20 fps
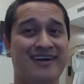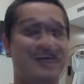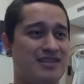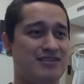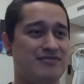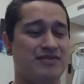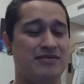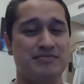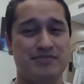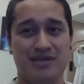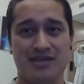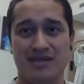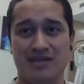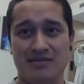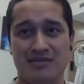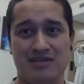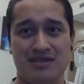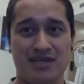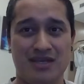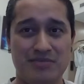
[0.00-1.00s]
if I'm
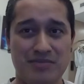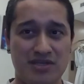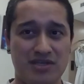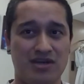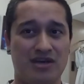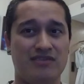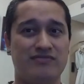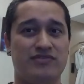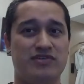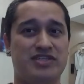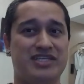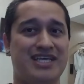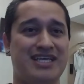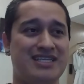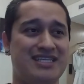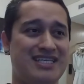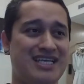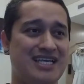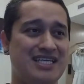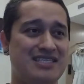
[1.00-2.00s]
gonna be gone for
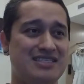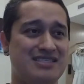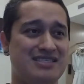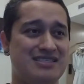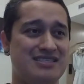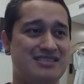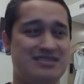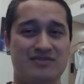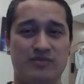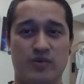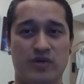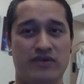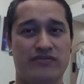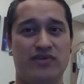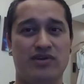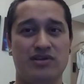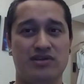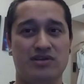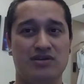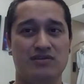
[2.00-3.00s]
10 days,
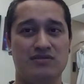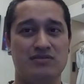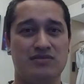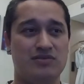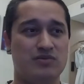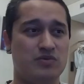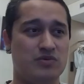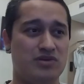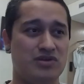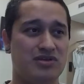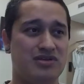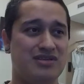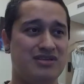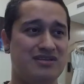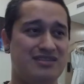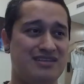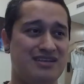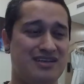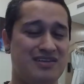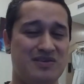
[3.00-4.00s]
wherever I go to work,
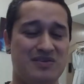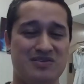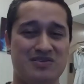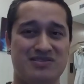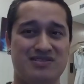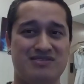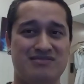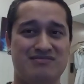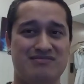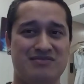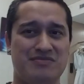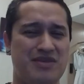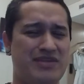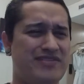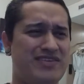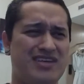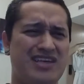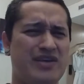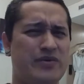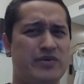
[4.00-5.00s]
I use
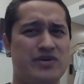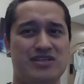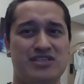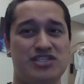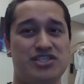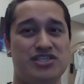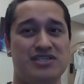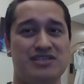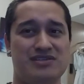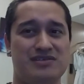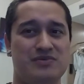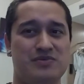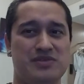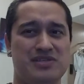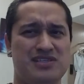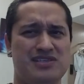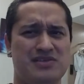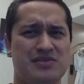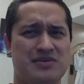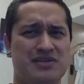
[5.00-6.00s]
maybe anywhere in general,
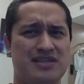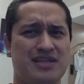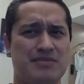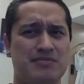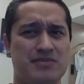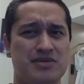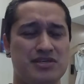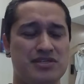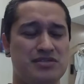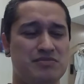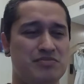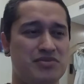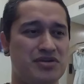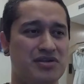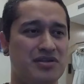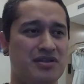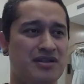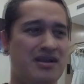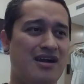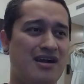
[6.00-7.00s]
really, don't need that much,
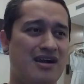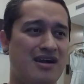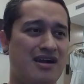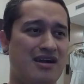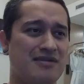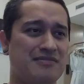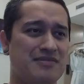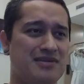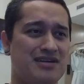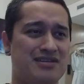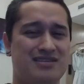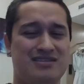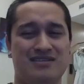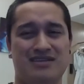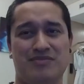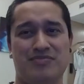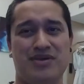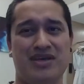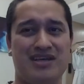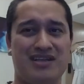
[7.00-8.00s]
but I
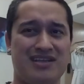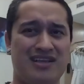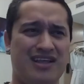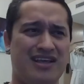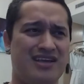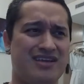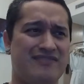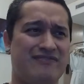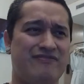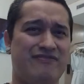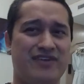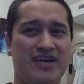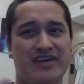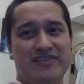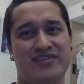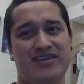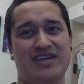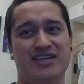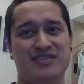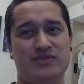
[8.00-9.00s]
pack
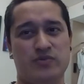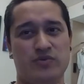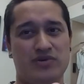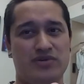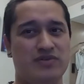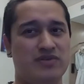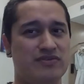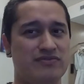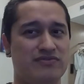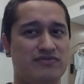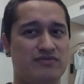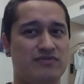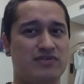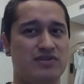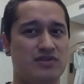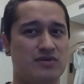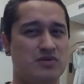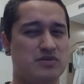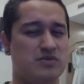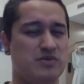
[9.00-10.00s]
5 days worth of
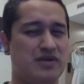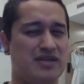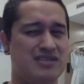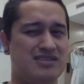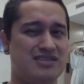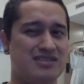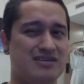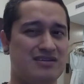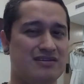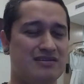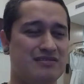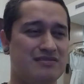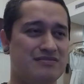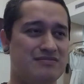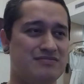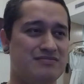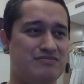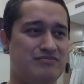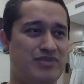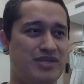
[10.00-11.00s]
clothes, right? So
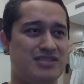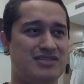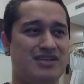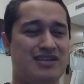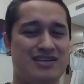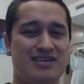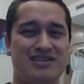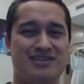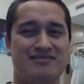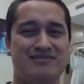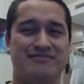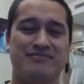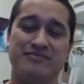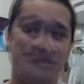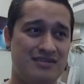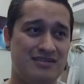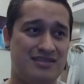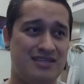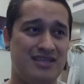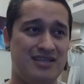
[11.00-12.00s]
basically
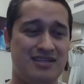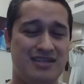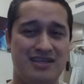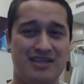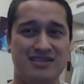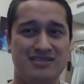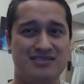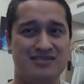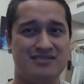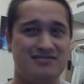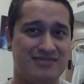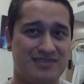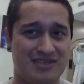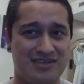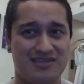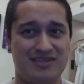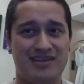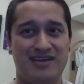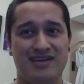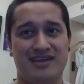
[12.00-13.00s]
10 days,
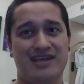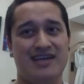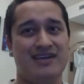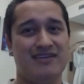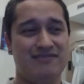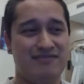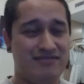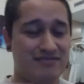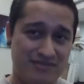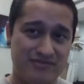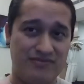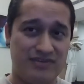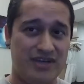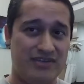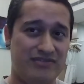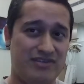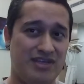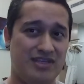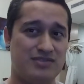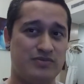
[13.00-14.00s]
cut that in half,
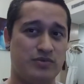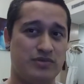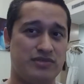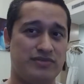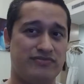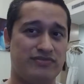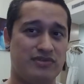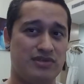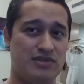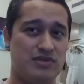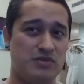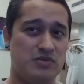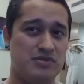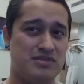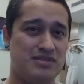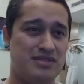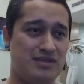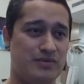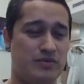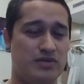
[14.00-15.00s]
5 days worth of
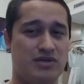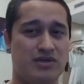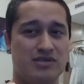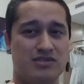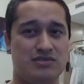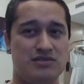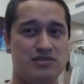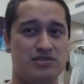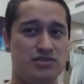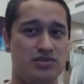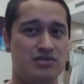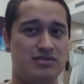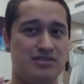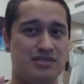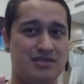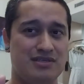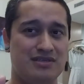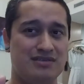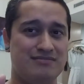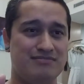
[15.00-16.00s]
clothes in regards to shirts
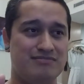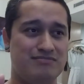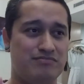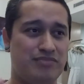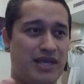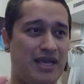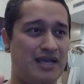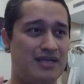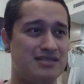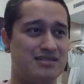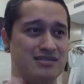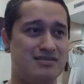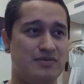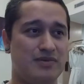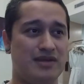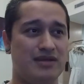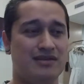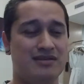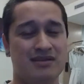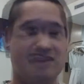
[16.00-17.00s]
and pants,
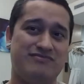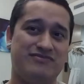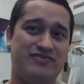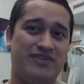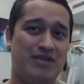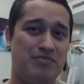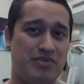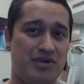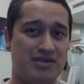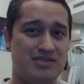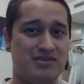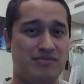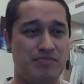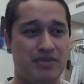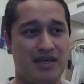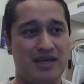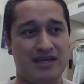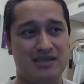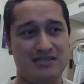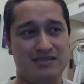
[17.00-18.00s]
right? 5 pairs of
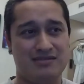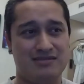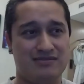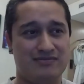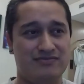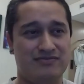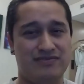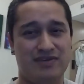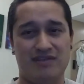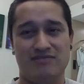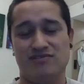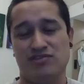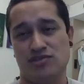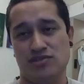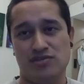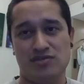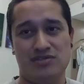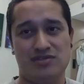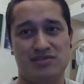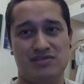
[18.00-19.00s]
pants, 5
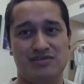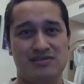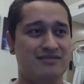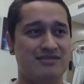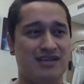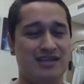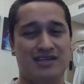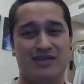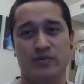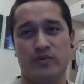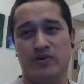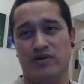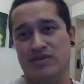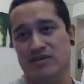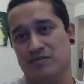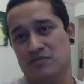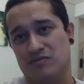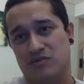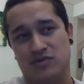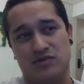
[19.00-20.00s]
shirts. I can wear
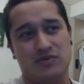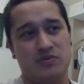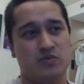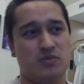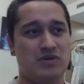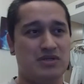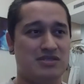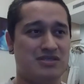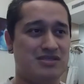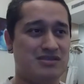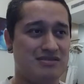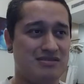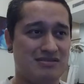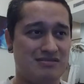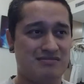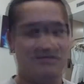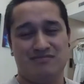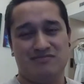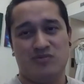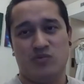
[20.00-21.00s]
them more than
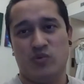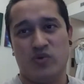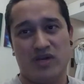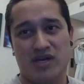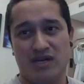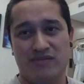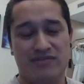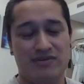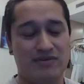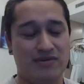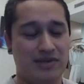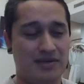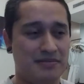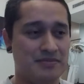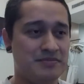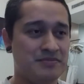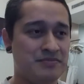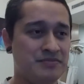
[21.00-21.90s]
once, whatever, right?